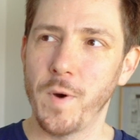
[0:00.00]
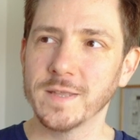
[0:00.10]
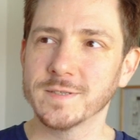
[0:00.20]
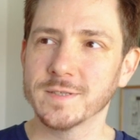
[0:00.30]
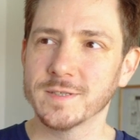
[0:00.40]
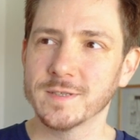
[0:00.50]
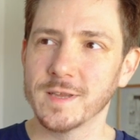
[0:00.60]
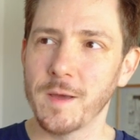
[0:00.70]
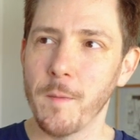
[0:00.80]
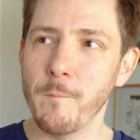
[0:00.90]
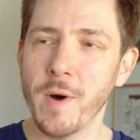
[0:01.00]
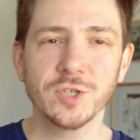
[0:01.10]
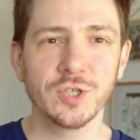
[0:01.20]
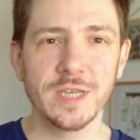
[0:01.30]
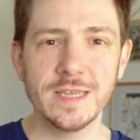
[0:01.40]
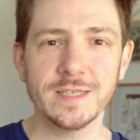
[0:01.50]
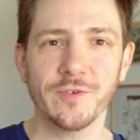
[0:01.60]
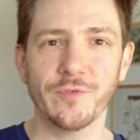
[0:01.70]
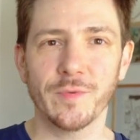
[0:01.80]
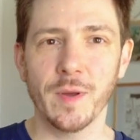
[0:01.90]
it's much easier
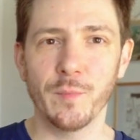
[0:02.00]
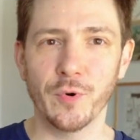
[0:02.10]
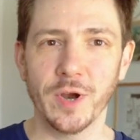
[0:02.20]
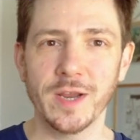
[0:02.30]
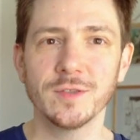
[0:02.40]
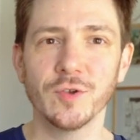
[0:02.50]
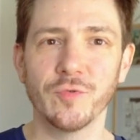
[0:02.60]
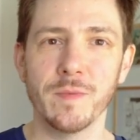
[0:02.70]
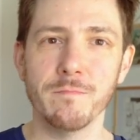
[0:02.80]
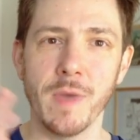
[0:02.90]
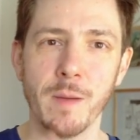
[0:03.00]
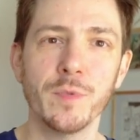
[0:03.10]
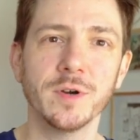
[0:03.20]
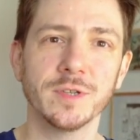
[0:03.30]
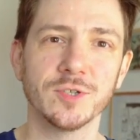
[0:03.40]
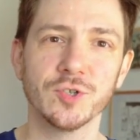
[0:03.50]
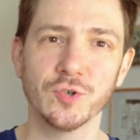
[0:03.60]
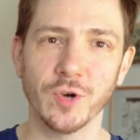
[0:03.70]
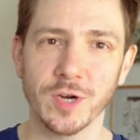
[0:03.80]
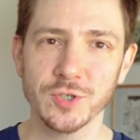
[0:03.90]
for my brain to remember the
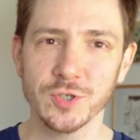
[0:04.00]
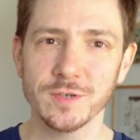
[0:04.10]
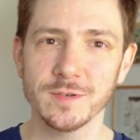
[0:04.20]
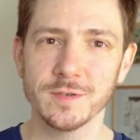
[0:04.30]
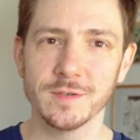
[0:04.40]
structure